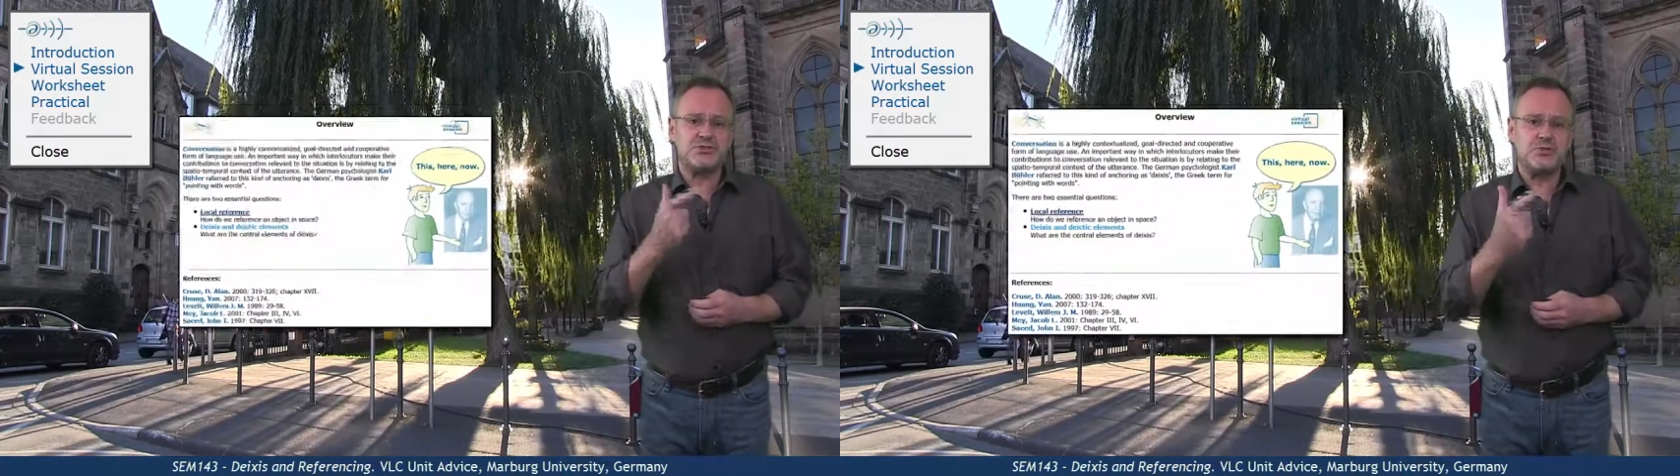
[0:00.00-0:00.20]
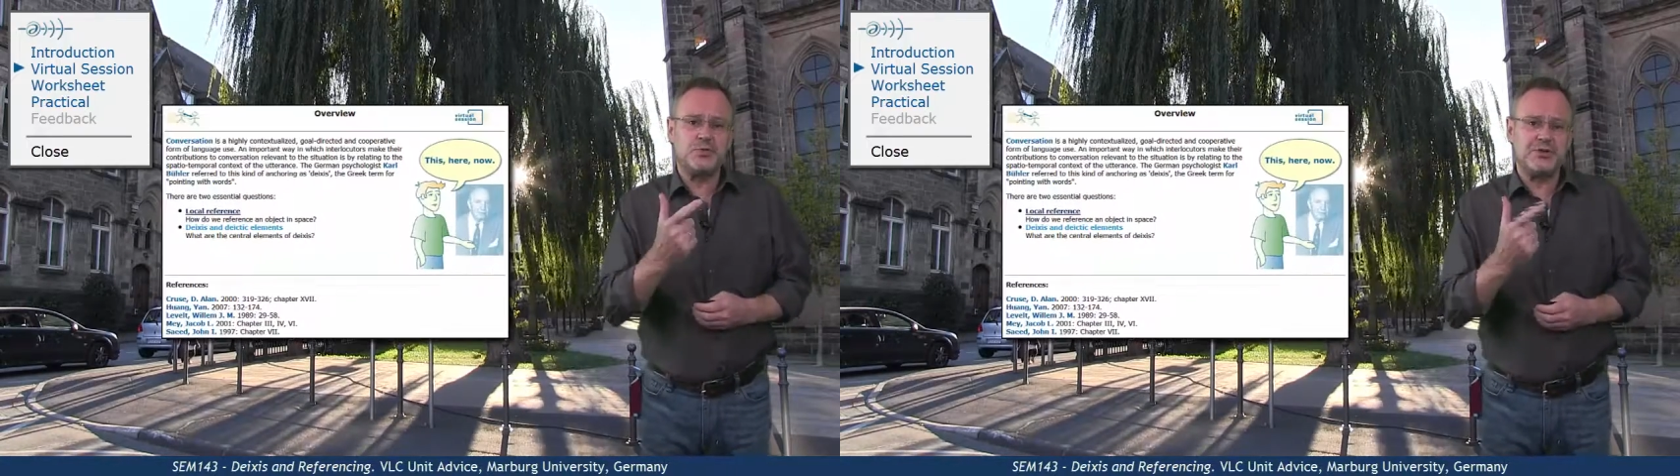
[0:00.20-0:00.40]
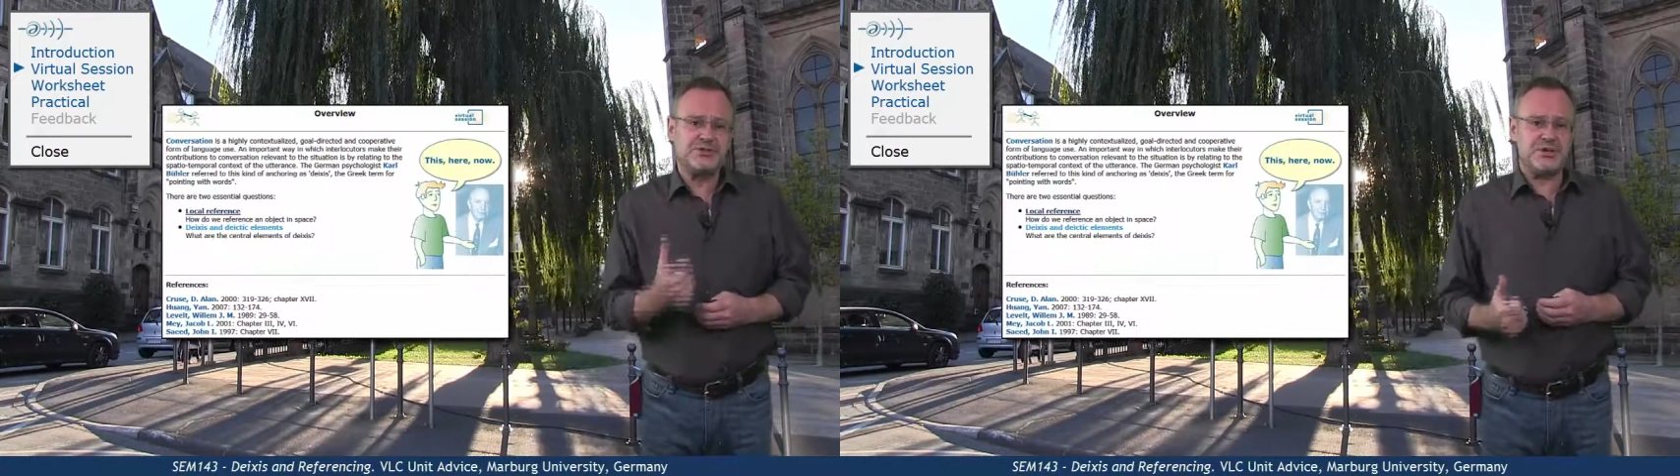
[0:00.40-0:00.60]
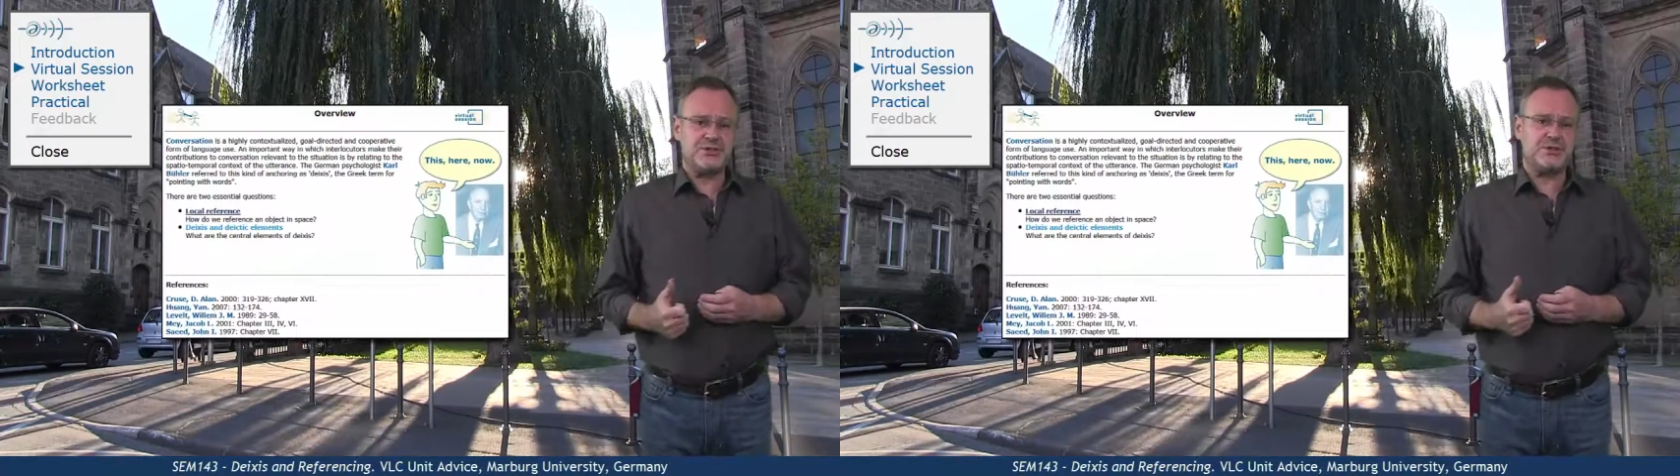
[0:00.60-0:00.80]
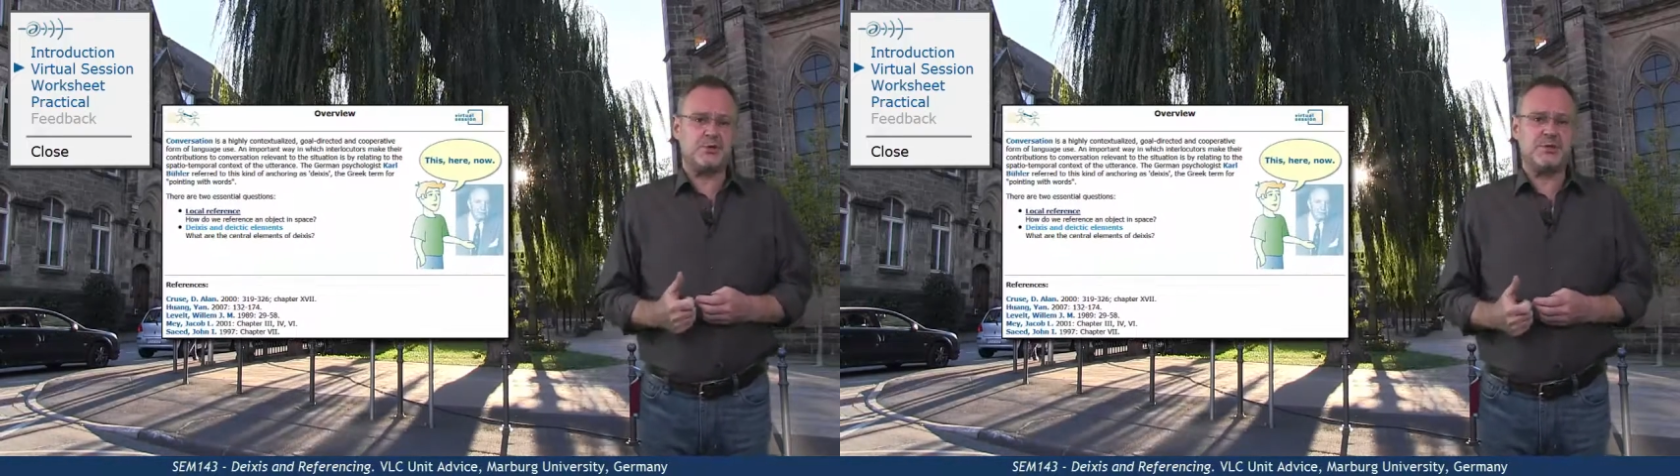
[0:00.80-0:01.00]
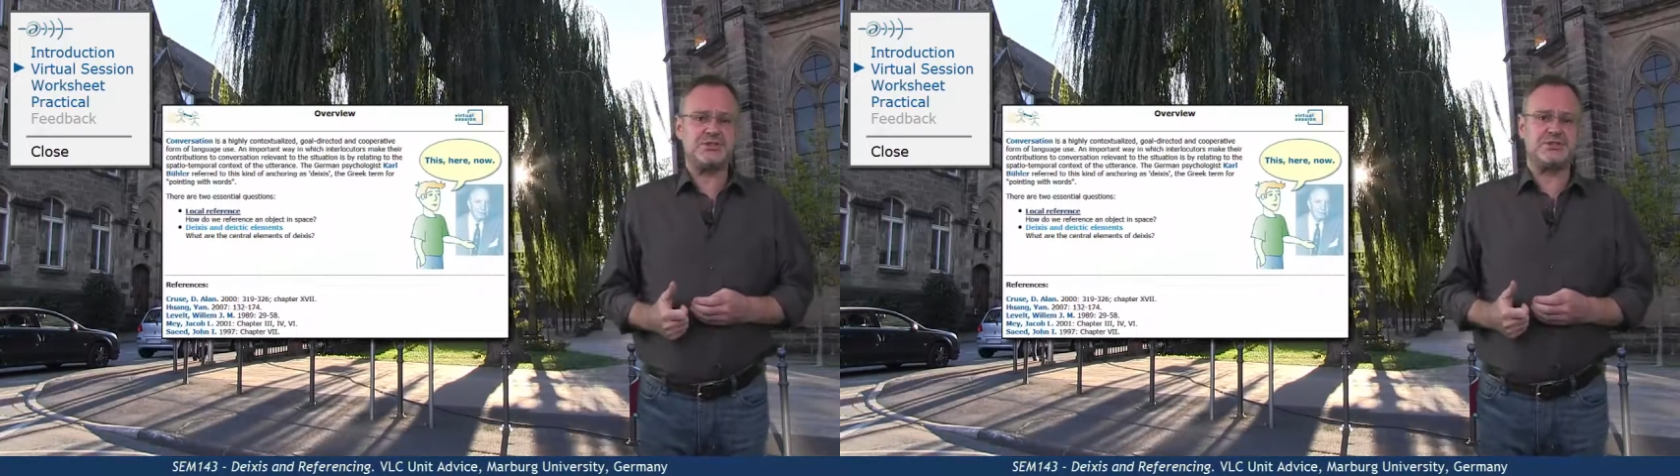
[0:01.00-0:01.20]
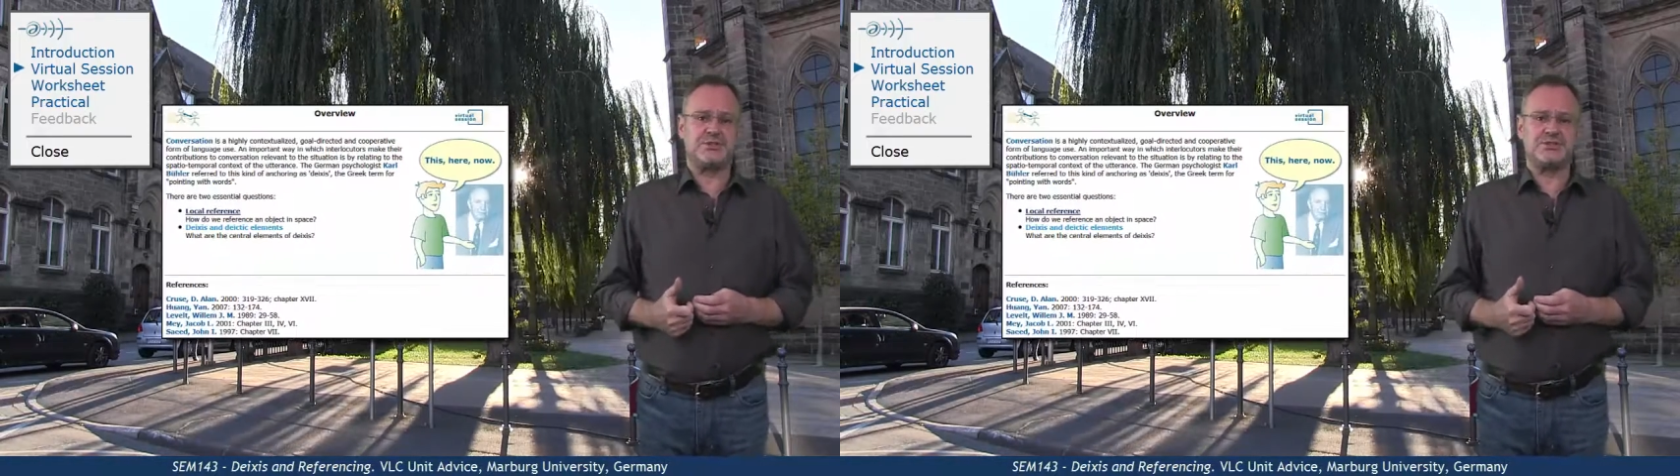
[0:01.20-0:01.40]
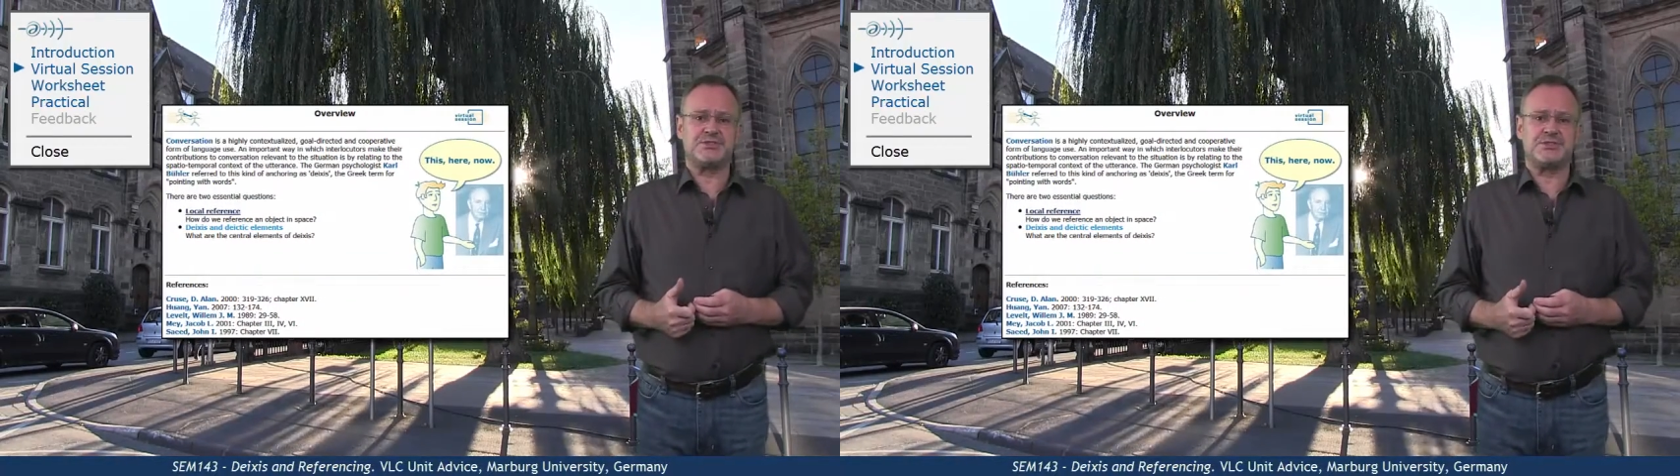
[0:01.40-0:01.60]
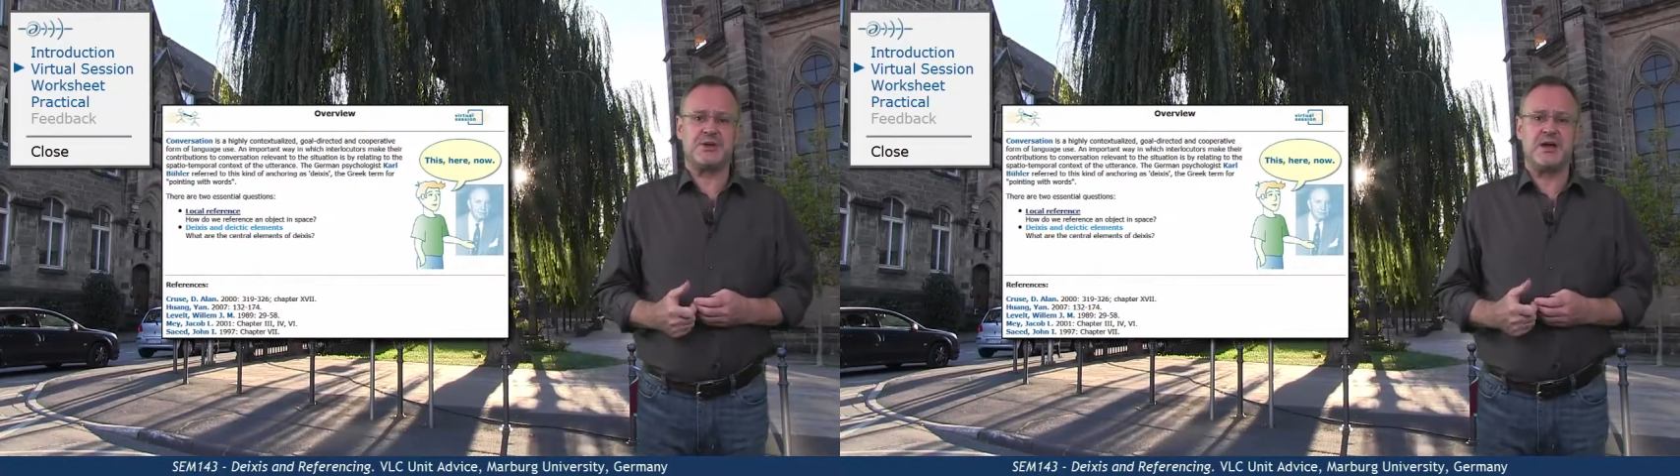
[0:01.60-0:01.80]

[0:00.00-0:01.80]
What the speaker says: two essential questions.